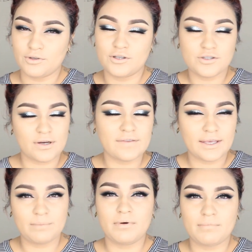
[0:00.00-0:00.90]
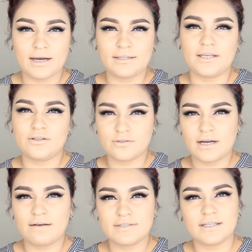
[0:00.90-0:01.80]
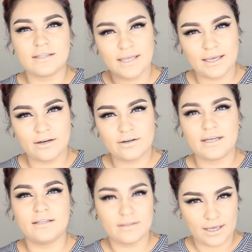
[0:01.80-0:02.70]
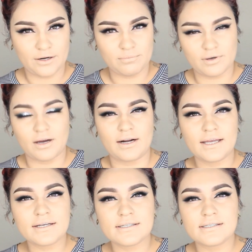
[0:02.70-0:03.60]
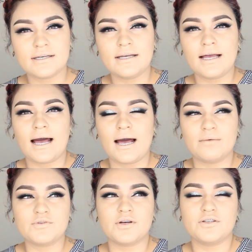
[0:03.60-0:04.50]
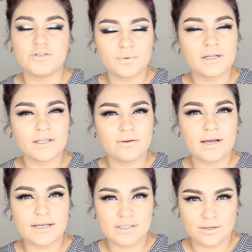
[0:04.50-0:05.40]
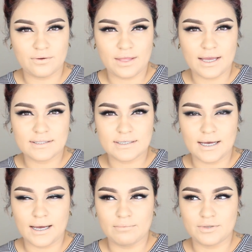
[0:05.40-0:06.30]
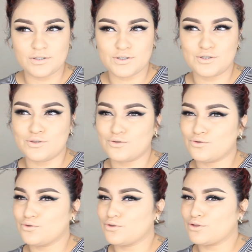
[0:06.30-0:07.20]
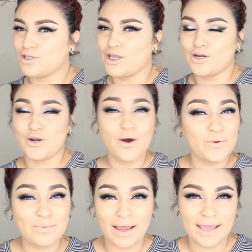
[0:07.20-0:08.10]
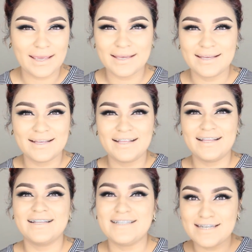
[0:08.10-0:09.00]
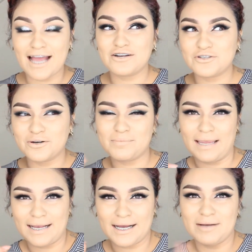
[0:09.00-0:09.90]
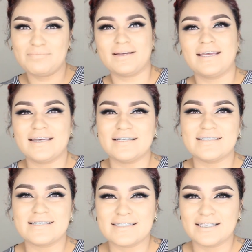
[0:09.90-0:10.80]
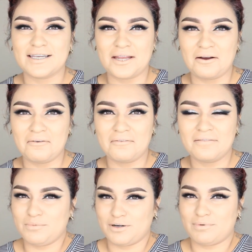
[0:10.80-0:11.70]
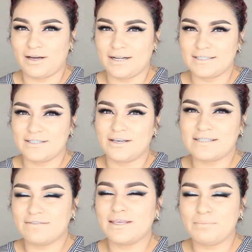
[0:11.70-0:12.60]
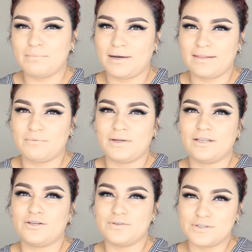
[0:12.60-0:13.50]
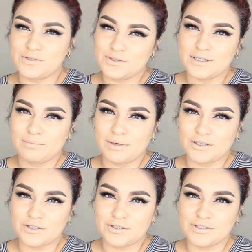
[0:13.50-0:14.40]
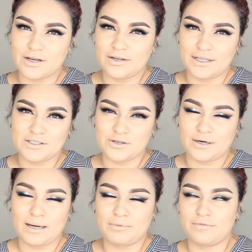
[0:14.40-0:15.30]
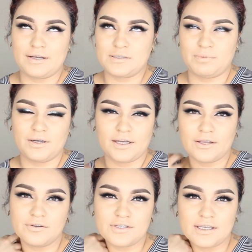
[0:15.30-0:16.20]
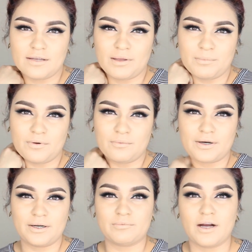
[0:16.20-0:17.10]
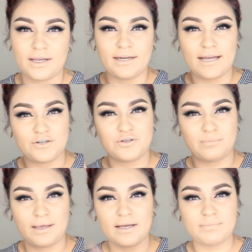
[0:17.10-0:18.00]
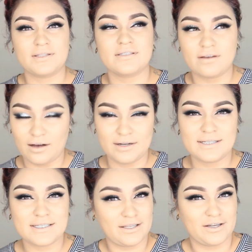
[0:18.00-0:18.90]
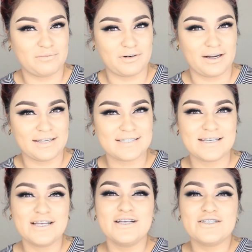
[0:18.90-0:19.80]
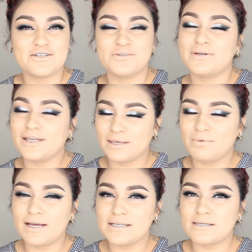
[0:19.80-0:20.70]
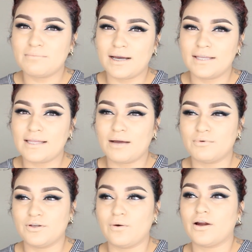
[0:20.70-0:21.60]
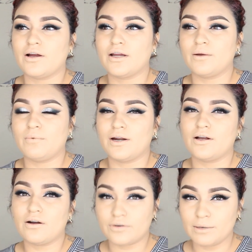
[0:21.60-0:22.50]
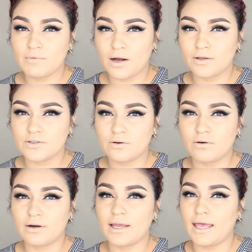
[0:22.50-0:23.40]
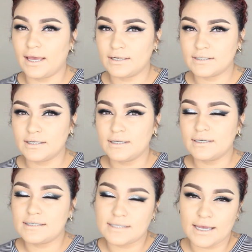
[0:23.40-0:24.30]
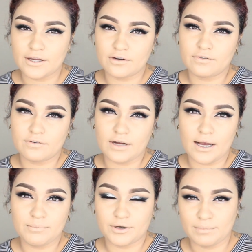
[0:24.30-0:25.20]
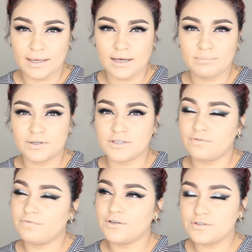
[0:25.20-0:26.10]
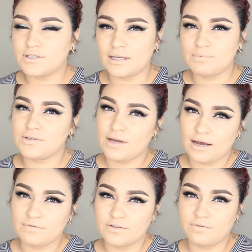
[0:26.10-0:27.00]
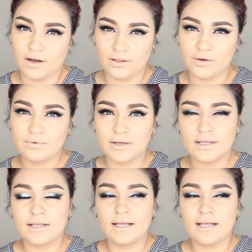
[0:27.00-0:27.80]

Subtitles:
You do have to keep in mind that you do have to layer and layer products. So I do want to let you guys know that there's in no way natural makeup is, you know, a better product. have to keep in mind that when you do see pictures on Instagram or Facebook and you see people rocking natural makeup, it's honestly a lot of products. So I do want to keep you guys in mind that when you are going to want to cream contour and set your makeup, there's a few steps you have to follow.